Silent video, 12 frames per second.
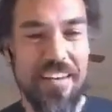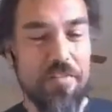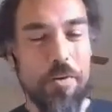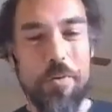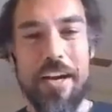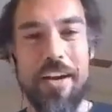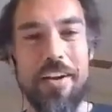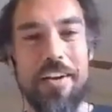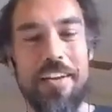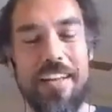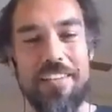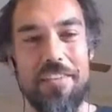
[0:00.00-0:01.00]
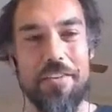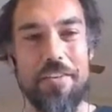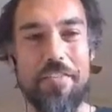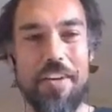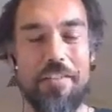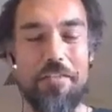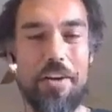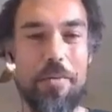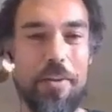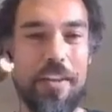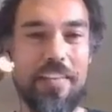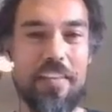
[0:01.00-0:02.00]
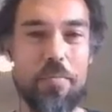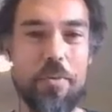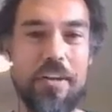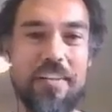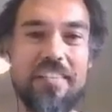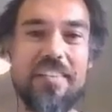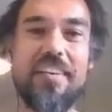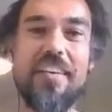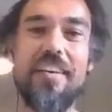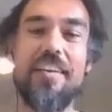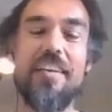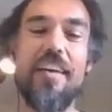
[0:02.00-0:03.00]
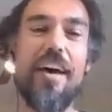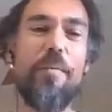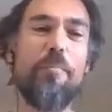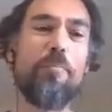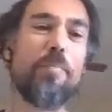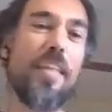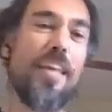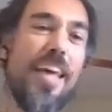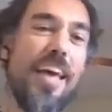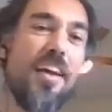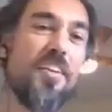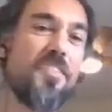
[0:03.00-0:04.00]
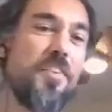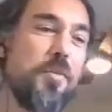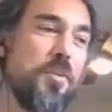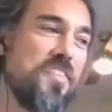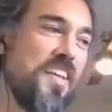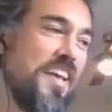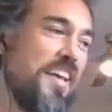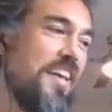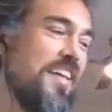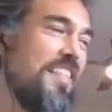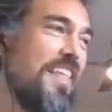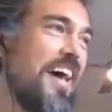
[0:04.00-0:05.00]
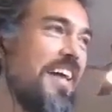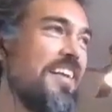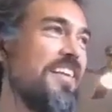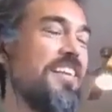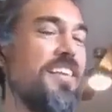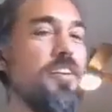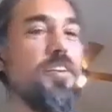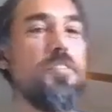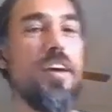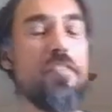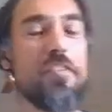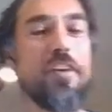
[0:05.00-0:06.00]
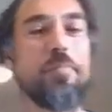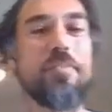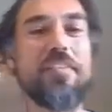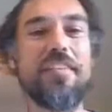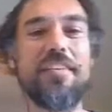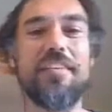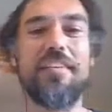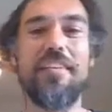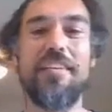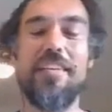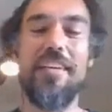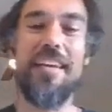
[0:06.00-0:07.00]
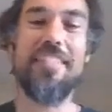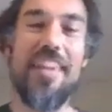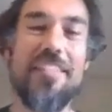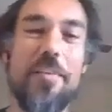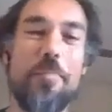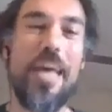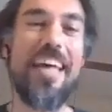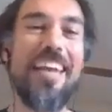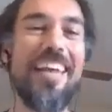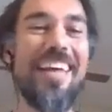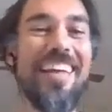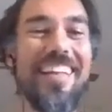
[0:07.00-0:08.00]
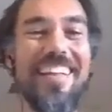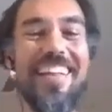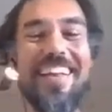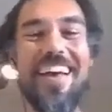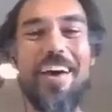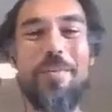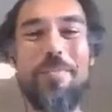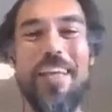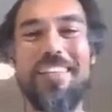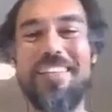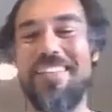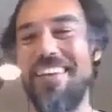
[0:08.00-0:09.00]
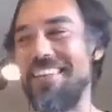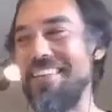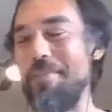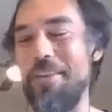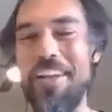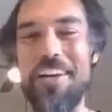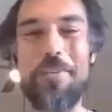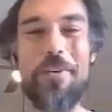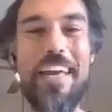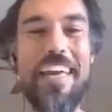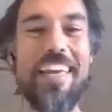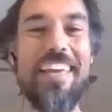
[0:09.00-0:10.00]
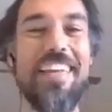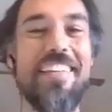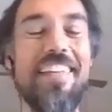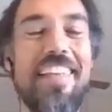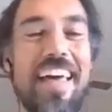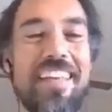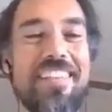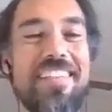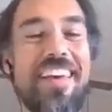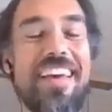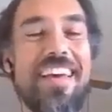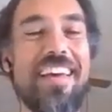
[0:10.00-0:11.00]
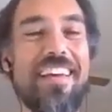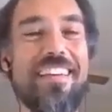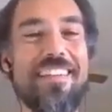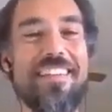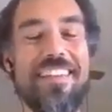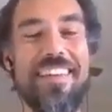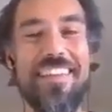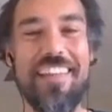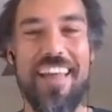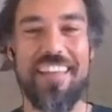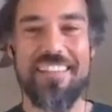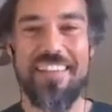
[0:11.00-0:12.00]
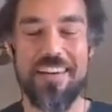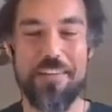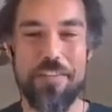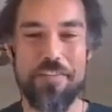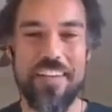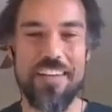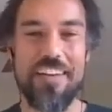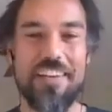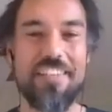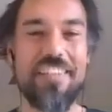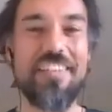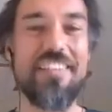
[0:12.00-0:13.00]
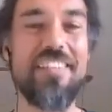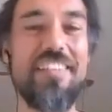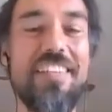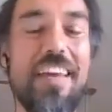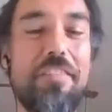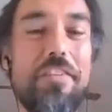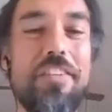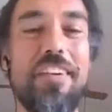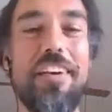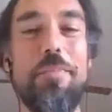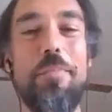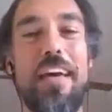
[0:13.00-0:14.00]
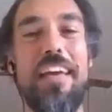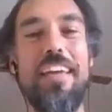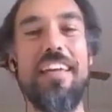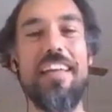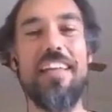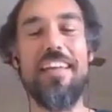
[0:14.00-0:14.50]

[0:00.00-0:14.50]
it's everywhere. It's sort of unavoidable at this point. Um, And also, I will say that you know JavaScript, it's not so bad. um, it's it's come a long way in the last uh, in the last ten or fifteen years since since I first started my